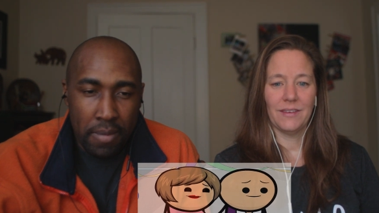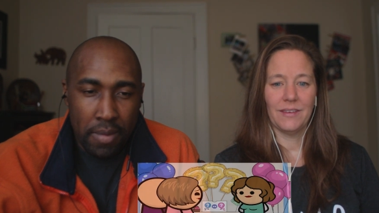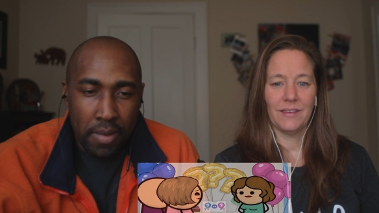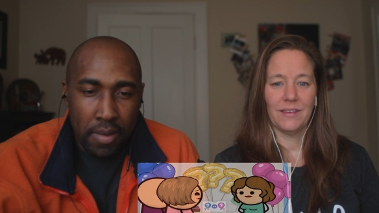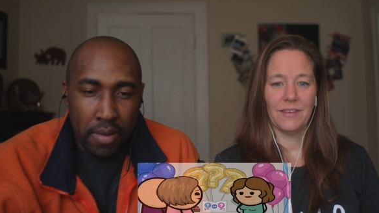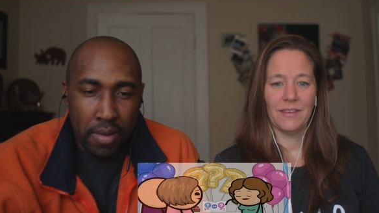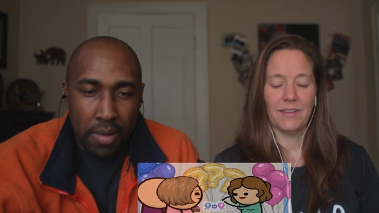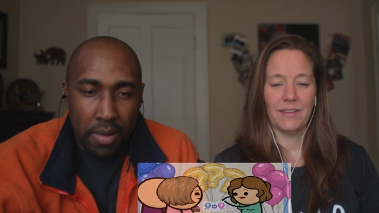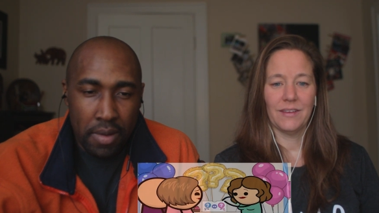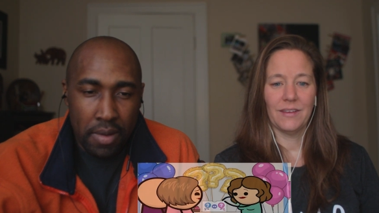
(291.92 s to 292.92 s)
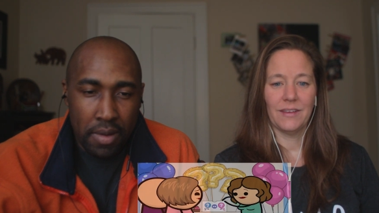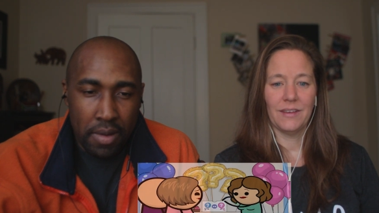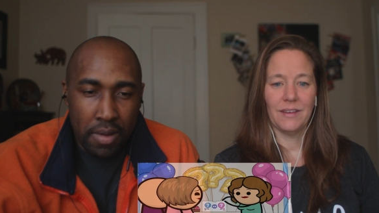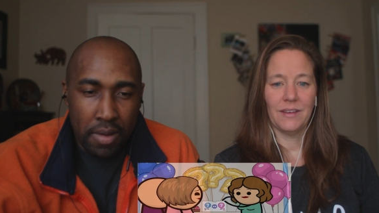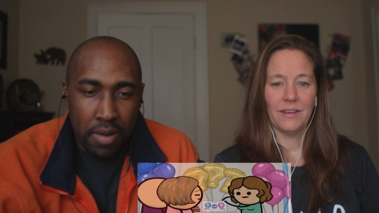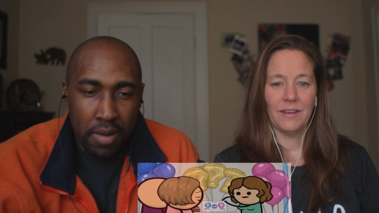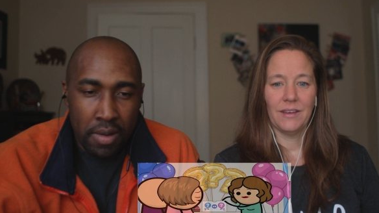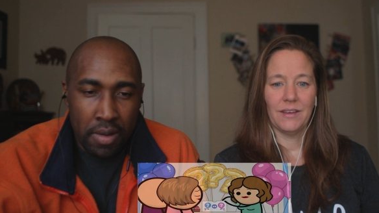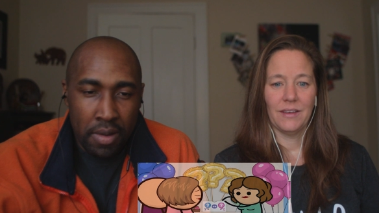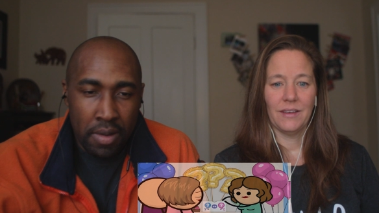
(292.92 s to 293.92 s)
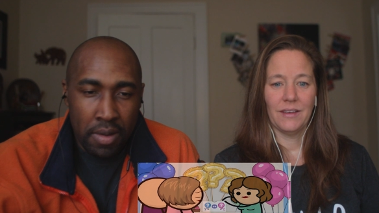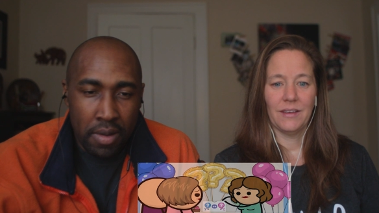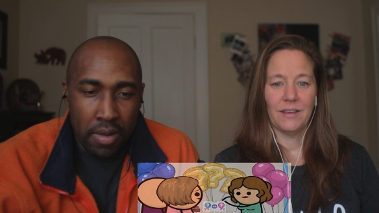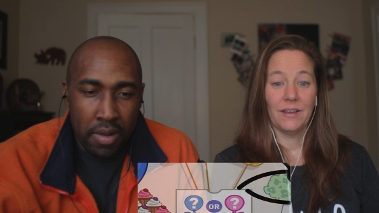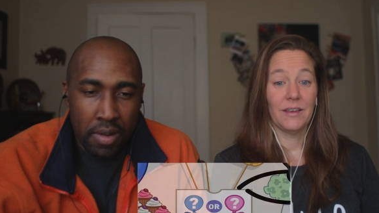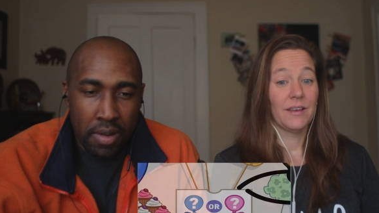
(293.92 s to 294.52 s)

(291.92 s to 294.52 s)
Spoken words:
No one is speaking in this clip.